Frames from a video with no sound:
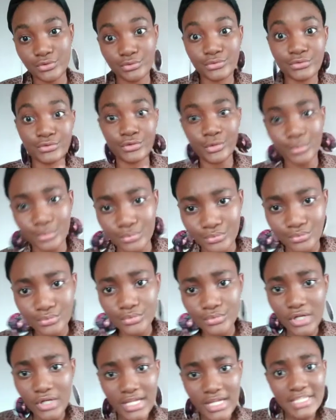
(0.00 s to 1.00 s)
double
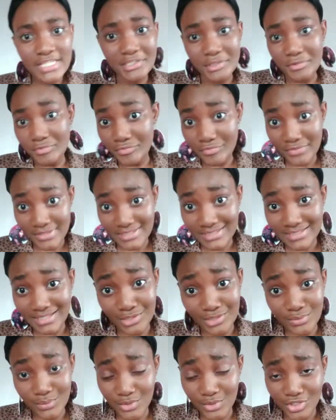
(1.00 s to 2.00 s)
the rates
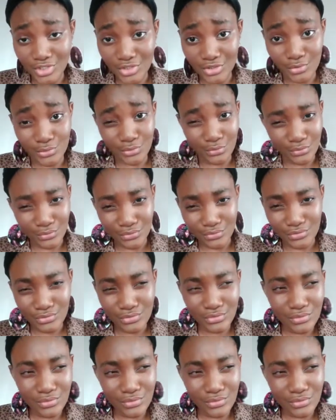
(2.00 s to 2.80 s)
at which it grows.